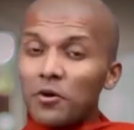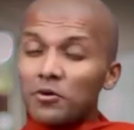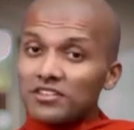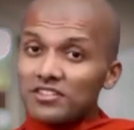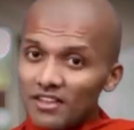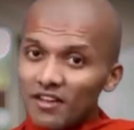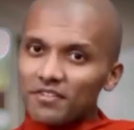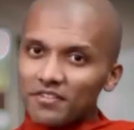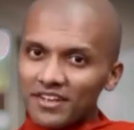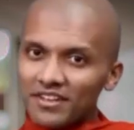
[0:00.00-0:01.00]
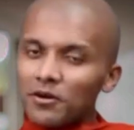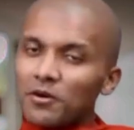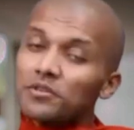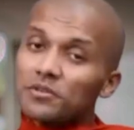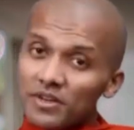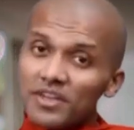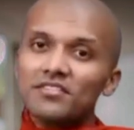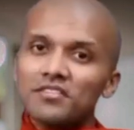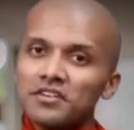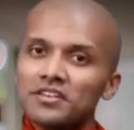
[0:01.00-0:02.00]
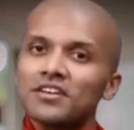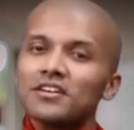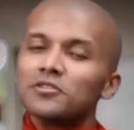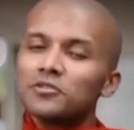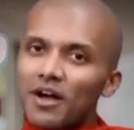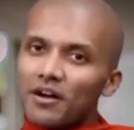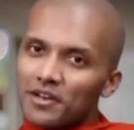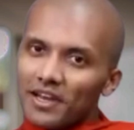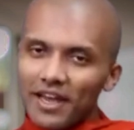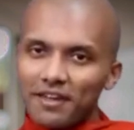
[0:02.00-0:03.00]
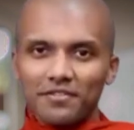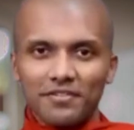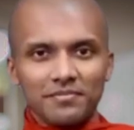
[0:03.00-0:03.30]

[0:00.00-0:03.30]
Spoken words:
or the suffering or the regret to our life.